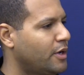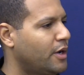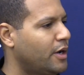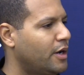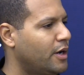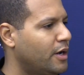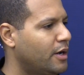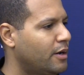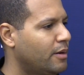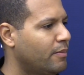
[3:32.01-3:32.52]

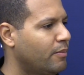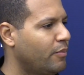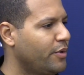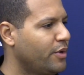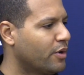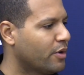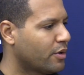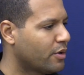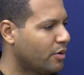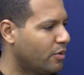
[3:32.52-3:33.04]

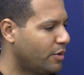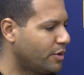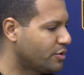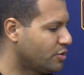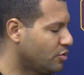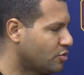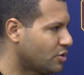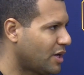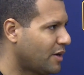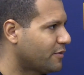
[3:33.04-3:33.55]
We are going
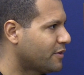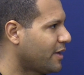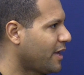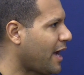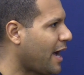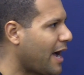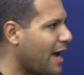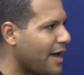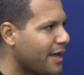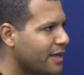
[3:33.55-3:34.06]
to draft a
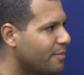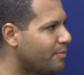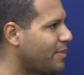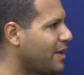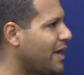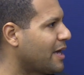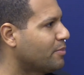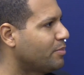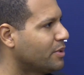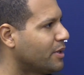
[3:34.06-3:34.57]
high
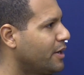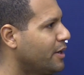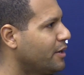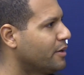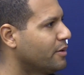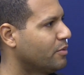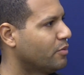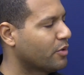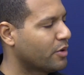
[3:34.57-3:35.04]
impact player